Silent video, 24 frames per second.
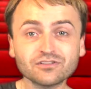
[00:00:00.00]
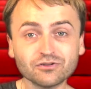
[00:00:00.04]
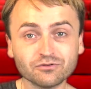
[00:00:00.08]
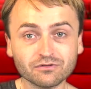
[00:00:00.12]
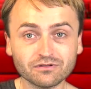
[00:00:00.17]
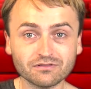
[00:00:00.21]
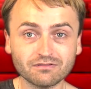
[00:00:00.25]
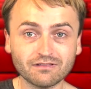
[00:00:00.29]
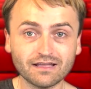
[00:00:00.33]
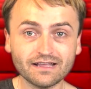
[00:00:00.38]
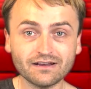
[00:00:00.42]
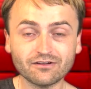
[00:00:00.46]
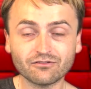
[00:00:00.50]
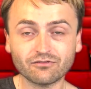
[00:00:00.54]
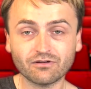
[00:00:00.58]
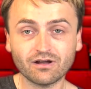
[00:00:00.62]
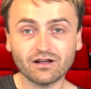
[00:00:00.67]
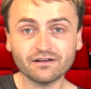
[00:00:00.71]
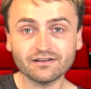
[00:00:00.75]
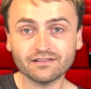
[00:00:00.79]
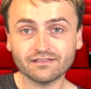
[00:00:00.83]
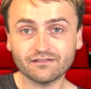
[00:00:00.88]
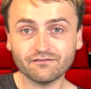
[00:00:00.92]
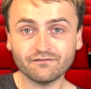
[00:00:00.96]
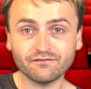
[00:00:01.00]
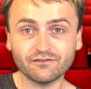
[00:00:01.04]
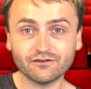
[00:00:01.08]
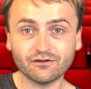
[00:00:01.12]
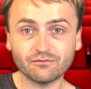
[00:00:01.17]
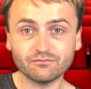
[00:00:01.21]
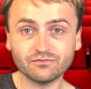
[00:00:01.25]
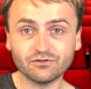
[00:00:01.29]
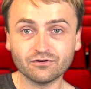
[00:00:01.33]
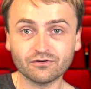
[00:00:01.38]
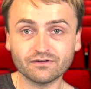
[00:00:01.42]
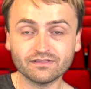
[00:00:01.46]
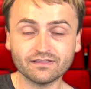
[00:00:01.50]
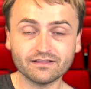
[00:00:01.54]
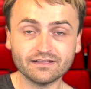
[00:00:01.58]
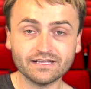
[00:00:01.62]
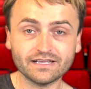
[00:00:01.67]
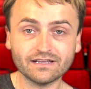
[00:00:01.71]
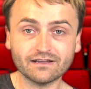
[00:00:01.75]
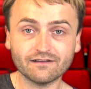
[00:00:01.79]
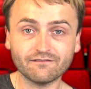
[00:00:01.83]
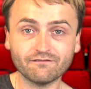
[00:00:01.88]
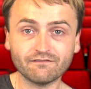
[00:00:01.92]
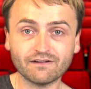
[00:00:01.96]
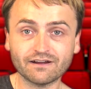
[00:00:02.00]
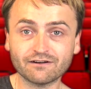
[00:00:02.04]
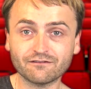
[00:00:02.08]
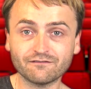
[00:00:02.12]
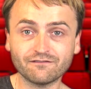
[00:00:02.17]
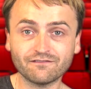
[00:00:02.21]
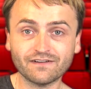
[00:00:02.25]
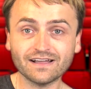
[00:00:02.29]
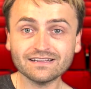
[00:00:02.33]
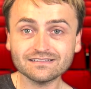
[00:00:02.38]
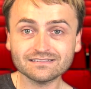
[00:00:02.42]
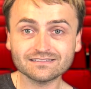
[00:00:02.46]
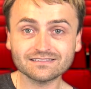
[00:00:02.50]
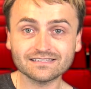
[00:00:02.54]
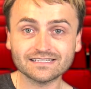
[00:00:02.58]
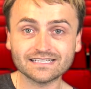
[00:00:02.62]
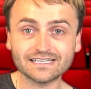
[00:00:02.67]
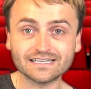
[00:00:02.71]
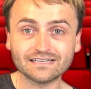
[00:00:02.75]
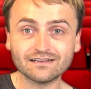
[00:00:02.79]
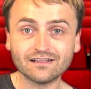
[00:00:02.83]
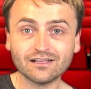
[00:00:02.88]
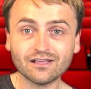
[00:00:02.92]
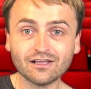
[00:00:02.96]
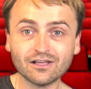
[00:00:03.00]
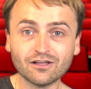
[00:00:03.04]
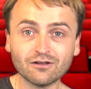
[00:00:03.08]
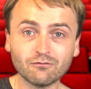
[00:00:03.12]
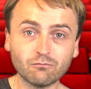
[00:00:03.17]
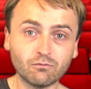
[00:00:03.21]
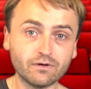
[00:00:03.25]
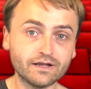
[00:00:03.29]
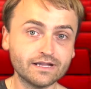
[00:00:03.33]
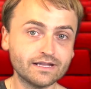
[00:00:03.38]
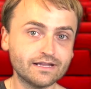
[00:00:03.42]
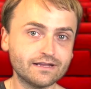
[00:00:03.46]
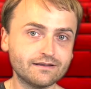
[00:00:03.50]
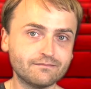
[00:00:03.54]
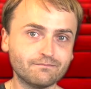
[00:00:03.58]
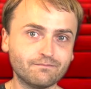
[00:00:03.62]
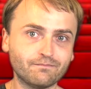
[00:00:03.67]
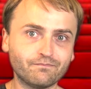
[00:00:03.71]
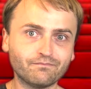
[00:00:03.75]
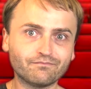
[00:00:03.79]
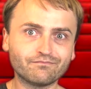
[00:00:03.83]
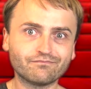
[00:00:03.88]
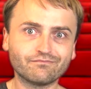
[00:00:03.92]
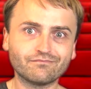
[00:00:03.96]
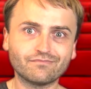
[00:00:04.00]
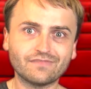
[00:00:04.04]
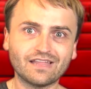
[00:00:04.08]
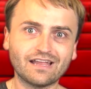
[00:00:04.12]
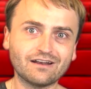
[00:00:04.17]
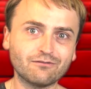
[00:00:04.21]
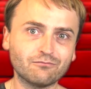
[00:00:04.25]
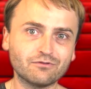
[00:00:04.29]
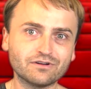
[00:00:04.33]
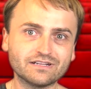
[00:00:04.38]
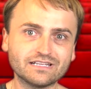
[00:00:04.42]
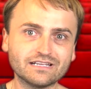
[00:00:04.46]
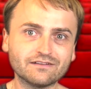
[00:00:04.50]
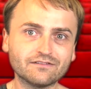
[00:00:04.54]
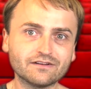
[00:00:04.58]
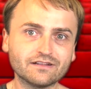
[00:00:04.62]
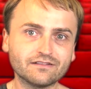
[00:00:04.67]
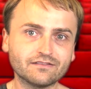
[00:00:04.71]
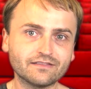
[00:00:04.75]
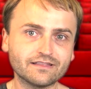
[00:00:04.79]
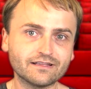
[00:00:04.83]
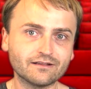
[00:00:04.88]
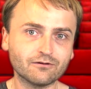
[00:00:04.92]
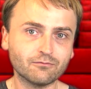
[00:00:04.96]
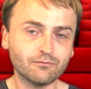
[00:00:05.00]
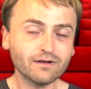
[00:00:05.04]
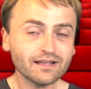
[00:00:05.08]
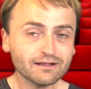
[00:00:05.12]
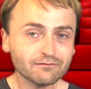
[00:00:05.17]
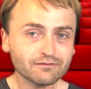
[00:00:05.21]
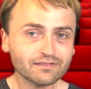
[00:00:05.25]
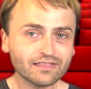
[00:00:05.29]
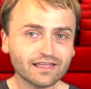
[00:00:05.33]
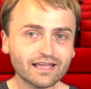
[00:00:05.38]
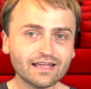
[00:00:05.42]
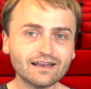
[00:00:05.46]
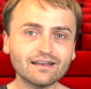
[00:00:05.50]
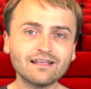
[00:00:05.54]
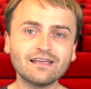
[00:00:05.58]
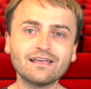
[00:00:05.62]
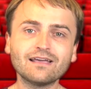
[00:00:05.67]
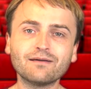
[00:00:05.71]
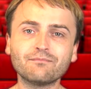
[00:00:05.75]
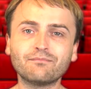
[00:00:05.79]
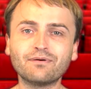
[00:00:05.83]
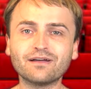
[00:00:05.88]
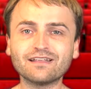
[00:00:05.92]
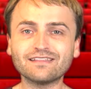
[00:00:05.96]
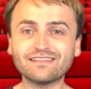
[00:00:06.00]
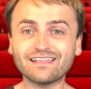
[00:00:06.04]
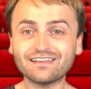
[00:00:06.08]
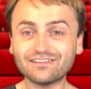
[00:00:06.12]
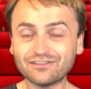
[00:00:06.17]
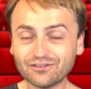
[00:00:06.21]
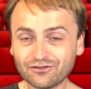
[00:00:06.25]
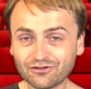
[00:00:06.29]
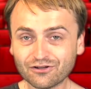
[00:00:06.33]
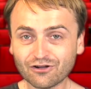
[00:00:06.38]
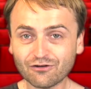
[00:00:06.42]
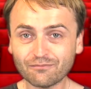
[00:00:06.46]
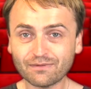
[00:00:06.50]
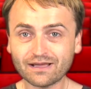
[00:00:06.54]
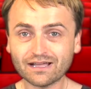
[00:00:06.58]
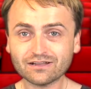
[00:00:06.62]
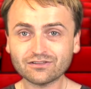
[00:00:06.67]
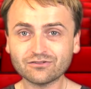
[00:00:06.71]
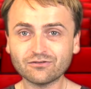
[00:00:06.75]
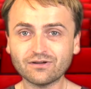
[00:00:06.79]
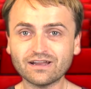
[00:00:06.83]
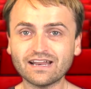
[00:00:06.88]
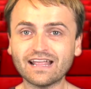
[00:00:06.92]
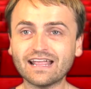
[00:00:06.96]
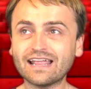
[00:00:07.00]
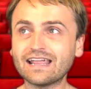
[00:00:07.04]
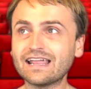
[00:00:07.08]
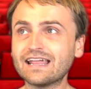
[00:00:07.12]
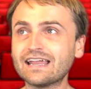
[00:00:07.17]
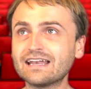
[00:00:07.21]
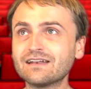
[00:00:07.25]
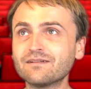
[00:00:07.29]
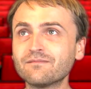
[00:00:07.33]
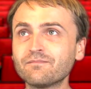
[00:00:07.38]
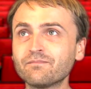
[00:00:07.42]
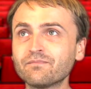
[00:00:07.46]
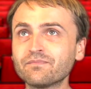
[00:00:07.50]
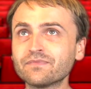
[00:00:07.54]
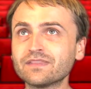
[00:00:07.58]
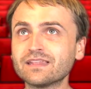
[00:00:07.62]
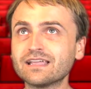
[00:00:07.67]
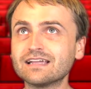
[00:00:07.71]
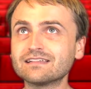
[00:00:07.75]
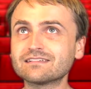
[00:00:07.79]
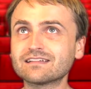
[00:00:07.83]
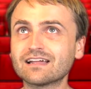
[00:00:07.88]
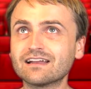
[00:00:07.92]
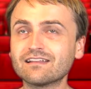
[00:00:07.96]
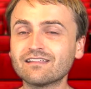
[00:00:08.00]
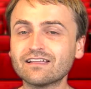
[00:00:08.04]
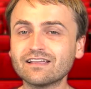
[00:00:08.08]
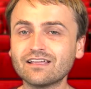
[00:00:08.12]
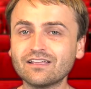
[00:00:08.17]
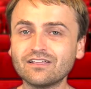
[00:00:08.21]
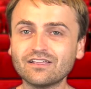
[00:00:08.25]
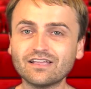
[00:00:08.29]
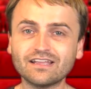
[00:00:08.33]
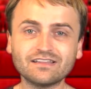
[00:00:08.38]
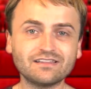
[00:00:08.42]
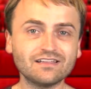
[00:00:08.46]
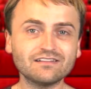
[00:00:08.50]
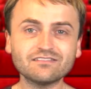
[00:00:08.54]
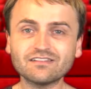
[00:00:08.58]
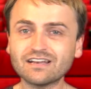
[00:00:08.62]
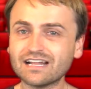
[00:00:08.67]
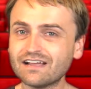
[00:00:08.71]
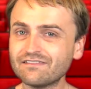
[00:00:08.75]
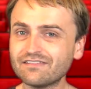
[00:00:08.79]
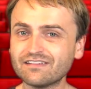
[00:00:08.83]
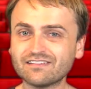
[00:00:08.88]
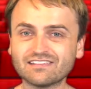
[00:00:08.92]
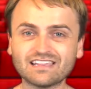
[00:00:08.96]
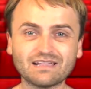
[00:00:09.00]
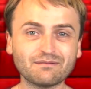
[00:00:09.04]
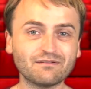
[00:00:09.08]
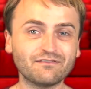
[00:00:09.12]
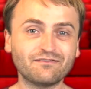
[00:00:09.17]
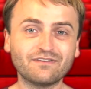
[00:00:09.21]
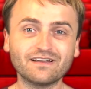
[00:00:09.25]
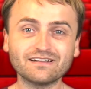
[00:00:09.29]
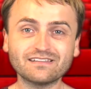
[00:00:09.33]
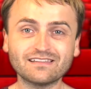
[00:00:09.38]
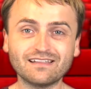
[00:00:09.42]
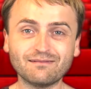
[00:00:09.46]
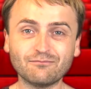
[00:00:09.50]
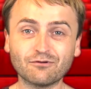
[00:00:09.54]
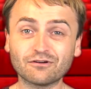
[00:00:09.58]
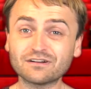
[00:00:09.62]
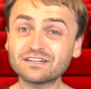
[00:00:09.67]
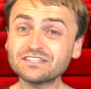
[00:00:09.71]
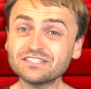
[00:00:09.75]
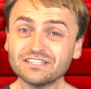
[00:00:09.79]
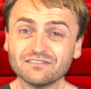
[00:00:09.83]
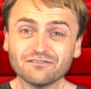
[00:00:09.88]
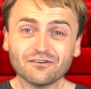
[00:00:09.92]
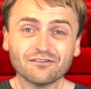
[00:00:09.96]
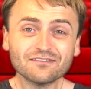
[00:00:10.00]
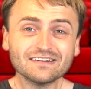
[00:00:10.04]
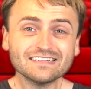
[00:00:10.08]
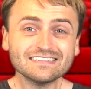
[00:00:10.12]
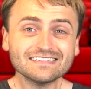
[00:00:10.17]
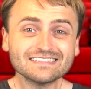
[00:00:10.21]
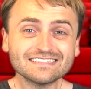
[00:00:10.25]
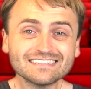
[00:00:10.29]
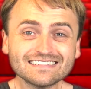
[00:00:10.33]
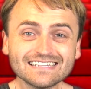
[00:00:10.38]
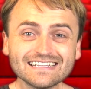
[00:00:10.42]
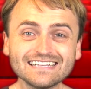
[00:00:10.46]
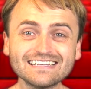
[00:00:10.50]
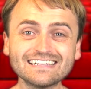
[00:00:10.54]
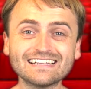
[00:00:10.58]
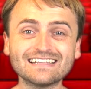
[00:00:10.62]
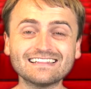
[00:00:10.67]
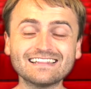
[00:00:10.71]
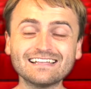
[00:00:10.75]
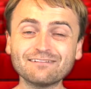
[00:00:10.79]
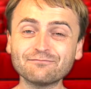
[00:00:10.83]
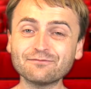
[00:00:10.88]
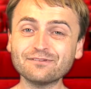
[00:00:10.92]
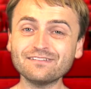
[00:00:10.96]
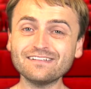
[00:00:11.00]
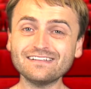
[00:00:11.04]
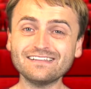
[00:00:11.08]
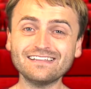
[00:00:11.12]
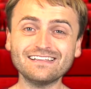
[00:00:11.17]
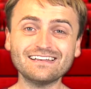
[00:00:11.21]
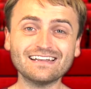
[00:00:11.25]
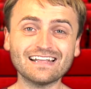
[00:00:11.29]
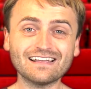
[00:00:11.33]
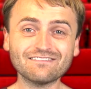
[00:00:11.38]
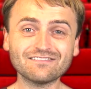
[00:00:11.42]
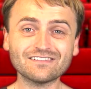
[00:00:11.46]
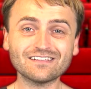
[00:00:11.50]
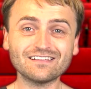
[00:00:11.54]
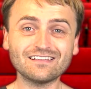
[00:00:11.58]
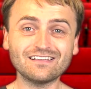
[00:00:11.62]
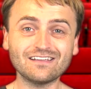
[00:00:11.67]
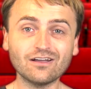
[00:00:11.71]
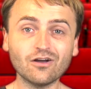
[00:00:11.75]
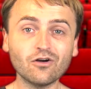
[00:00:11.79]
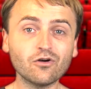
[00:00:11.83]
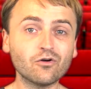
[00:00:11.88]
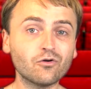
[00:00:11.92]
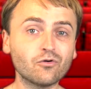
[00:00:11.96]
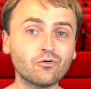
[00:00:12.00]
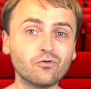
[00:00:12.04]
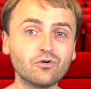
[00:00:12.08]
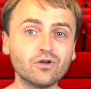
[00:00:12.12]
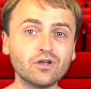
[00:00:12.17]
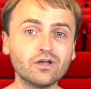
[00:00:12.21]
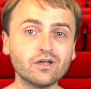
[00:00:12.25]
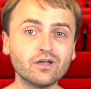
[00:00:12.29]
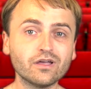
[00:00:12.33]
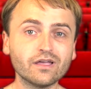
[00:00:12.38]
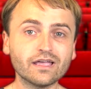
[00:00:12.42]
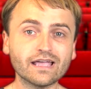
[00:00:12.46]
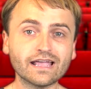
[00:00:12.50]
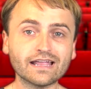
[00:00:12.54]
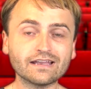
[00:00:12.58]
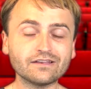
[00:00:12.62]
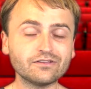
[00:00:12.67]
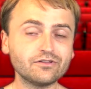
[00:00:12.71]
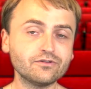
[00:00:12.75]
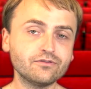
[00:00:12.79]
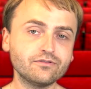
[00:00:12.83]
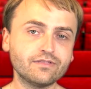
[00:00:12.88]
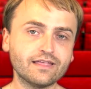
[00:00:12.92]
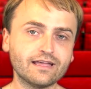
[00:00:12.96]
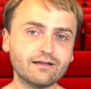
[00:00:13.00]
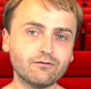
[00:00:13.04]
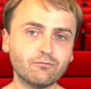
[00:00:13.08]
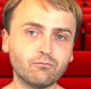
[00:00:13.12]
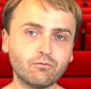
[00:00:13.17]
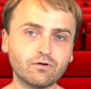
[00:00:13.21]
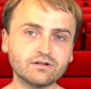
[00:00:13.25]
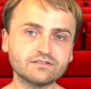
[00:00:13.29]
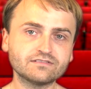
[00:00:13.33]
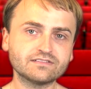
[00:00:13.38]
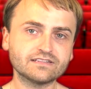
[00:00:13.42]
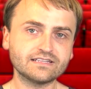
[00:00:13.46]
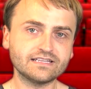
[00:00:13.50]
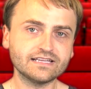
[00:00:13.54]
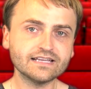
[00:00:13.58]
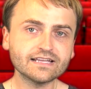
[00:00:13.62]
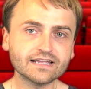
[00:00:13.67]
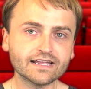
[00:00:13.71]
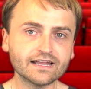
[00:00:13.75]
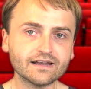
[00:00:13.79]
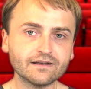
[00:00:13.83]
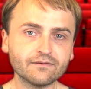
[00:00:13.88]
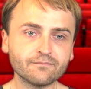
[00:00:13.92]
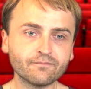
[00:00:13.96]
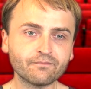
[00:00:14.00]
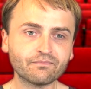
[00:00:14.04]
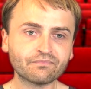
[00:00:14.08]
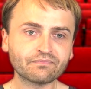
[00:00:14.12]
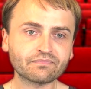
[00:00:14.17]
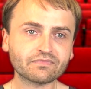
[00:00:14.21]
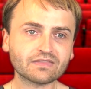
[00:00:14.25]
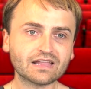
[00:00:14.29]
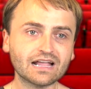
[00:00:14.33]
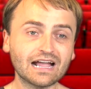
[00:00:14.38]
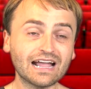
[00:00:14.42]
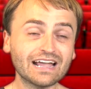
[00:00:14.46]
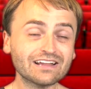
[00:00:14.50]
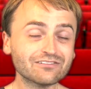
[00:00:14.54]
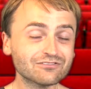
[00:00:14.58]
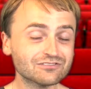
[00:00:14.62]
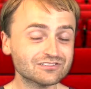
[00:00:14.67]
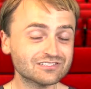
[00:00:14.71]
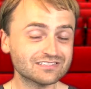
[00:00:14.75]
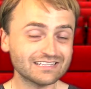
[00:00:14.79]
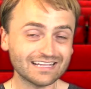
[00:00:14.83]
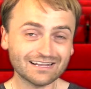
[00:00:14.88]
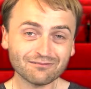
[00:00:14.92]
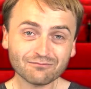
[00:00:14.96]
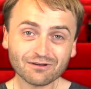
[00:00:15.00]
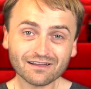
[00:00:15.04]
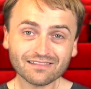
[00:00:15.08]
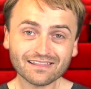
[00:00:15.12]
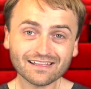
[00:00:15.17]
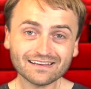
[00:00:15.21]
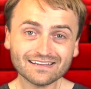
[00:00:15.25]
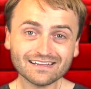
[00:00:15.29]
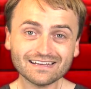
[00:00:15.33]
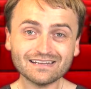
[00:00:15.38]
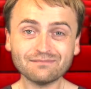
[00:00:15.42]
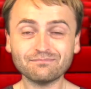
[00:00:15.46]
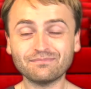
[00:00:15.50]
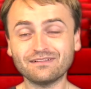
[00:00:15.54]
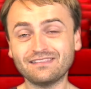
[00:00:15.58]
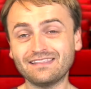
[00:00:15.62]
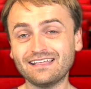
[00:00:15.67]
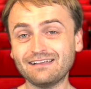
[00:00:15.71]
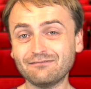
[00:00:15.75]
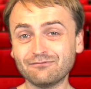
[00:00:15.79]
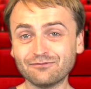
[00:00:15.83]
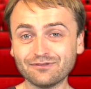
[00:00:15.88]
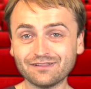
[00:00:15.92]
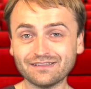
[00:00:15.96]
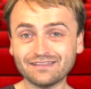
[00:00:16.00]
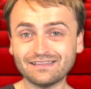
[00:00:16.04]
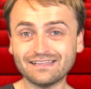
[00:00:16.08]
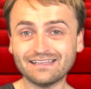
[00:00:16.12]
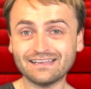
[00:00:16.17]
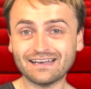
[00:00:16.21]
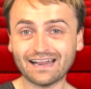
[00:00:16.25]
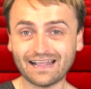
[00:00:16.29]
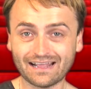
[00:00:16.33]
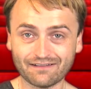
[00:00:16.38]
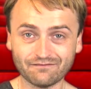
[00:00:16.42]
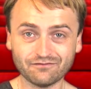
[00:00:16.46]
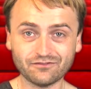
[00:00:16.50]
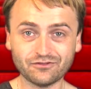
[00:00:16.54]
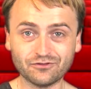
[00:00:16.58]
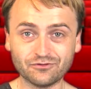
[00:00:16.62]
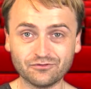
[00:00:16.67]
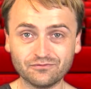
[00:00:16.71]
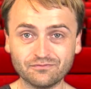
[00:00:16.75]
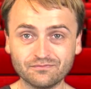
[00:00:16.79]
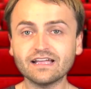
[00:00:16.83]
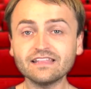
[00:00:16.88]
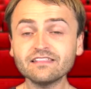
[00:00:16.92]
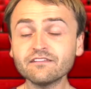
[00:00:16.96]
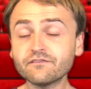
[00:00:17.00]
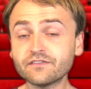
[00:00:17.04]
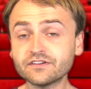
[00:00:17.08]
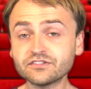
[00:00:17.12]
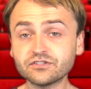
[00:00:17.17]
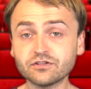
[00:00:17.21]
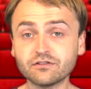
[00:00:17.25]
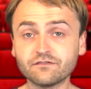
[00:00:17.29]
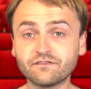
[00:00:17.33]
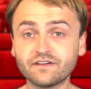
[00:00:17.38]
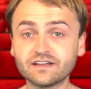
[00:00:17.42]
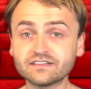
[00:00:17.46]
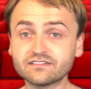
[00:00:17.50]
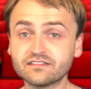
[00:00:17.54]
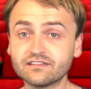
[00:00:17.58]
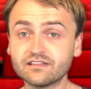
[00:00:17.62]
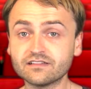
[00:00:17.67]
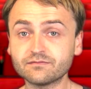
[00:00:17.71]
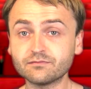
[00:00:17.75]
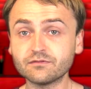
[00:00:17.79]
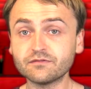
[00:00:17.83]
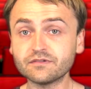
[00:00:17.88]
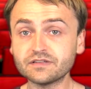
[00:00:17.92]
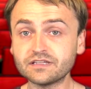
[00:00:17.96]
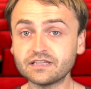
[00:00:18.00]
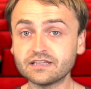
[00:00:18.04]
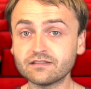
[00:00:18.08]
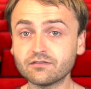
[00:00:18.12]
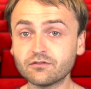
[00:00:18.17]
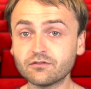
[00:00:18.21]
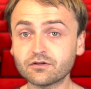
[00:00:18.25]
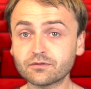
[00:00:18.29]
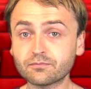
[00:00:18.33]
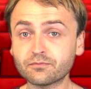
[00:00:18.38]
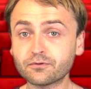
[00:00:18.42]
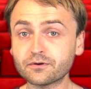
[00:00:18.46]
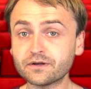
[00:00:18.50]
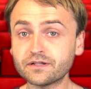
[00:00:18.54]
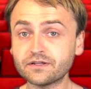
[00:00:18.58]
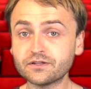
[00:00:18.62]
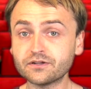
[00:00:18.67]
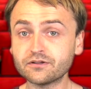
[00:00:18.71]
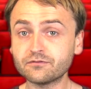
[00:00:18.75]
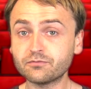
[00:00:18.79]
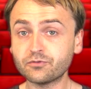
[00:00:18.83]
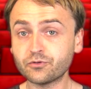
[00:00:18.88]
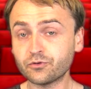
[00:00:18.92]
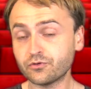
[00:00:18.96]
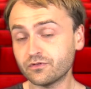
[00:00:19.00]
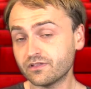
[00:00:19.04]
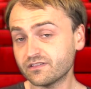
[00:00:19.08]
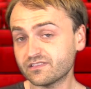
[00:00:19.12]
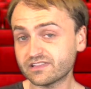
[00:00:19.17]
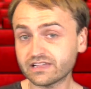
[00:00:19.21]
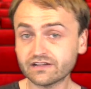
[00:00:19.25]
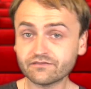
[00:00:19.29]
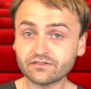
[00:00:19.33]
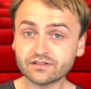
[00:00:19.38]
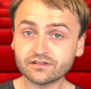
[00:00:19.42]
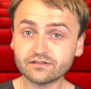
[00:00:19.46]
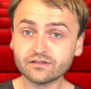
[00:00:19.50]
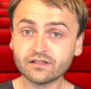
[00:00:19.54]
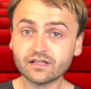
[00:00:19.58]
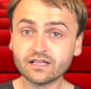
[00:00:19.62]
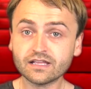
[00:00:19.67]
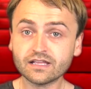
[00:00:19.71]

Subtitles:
to it later on in the film during the final fight scene, when, I don't want to give anything away with that, but they do go back to it, and it's kind of like it doesn't have the same effect anymore, because you've already seen it. They really didn't have to go and do that once again. I understand why they did it, but they really didn't have to. And the visual effects in this movie did look pretty good too. The 7